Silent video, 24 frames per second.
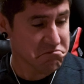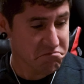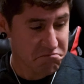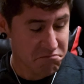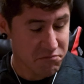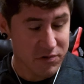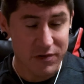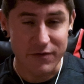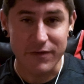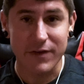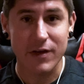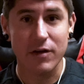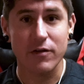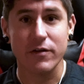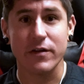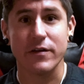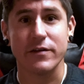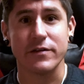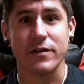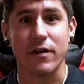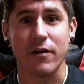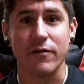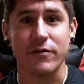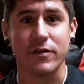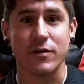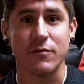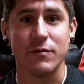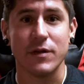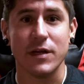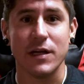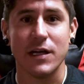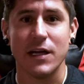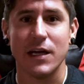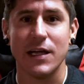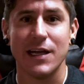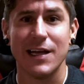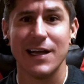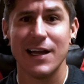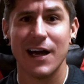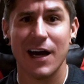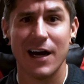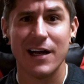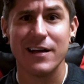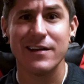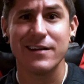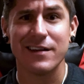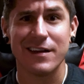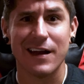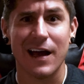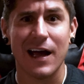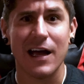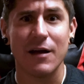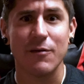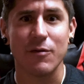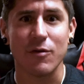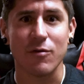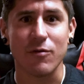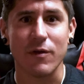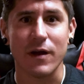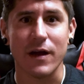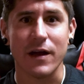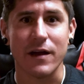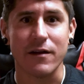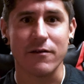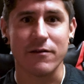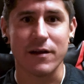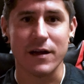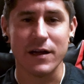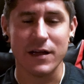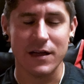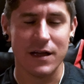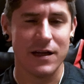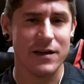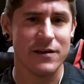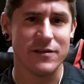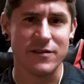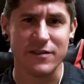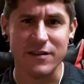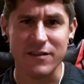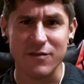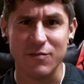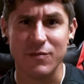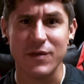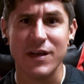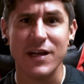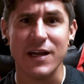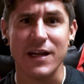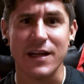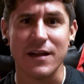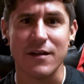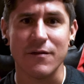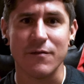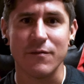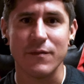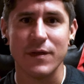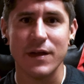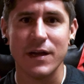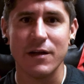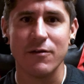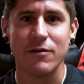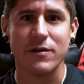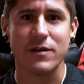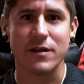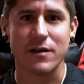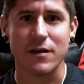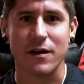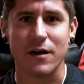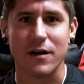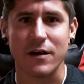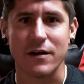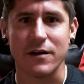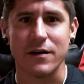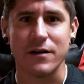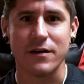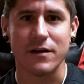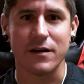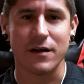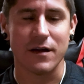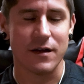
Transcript: reveal yourself to me in an undeniable way, right? And just mean it with your heart.